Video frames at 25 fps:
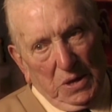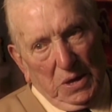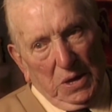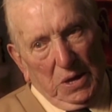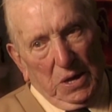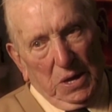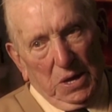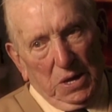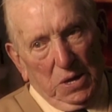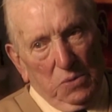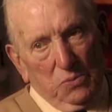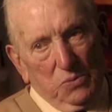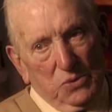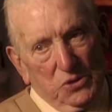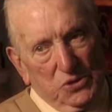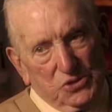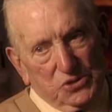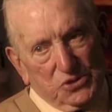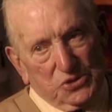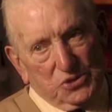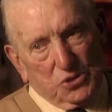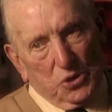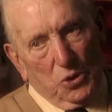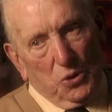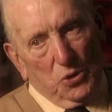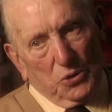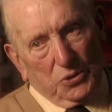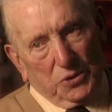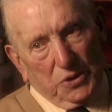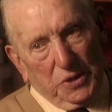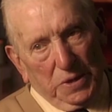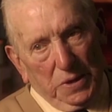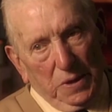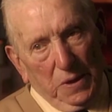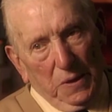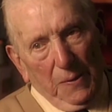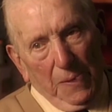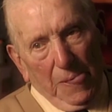He was
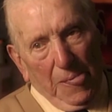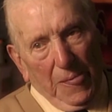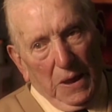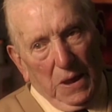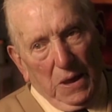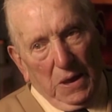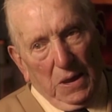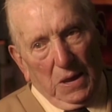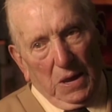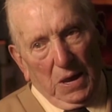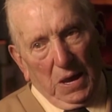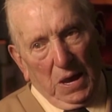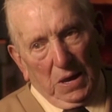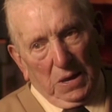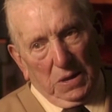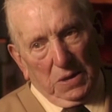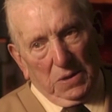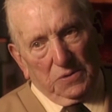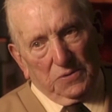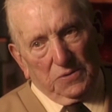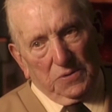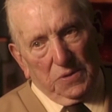talking and